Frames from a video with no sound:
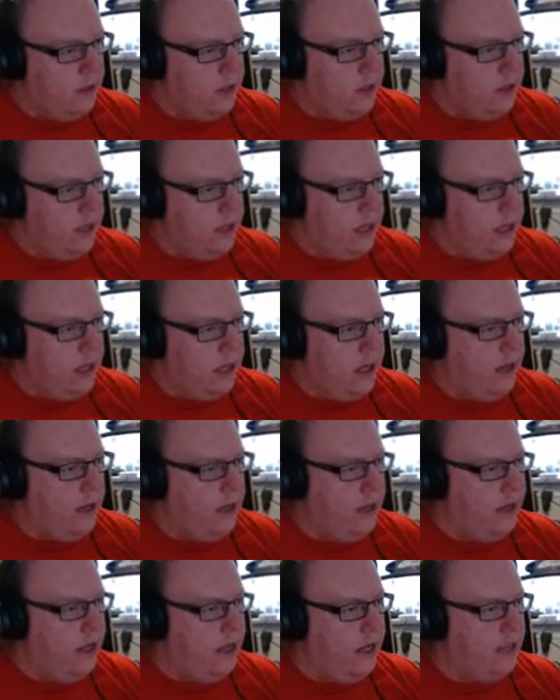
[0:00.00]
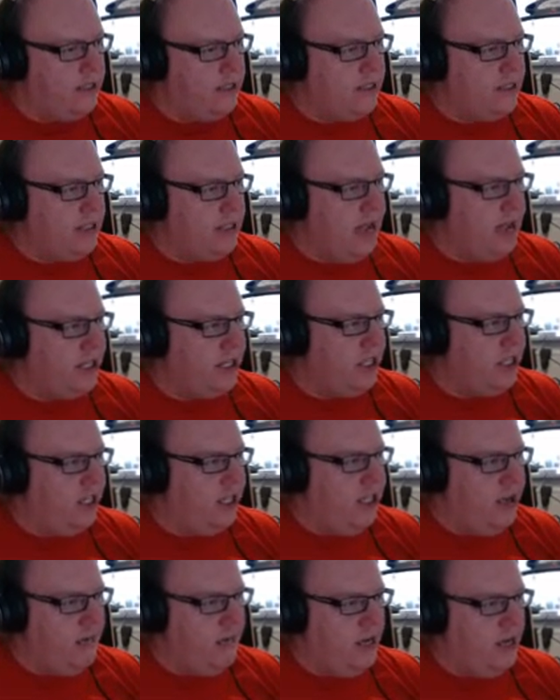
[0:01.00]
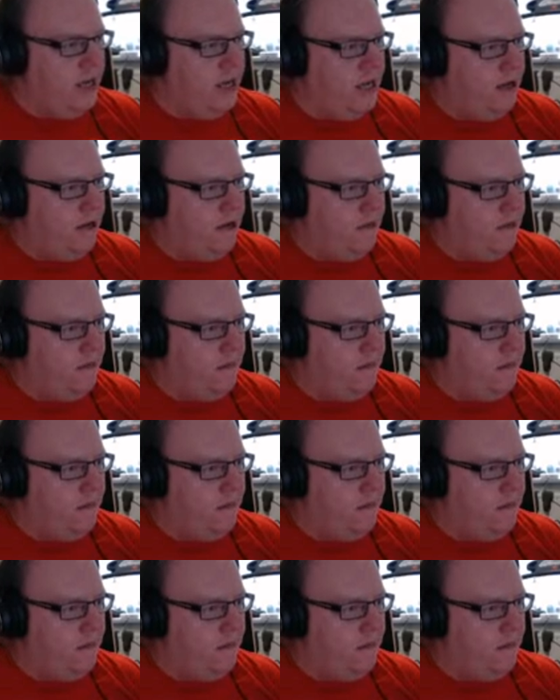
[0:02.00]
Yeah. It's actually, like,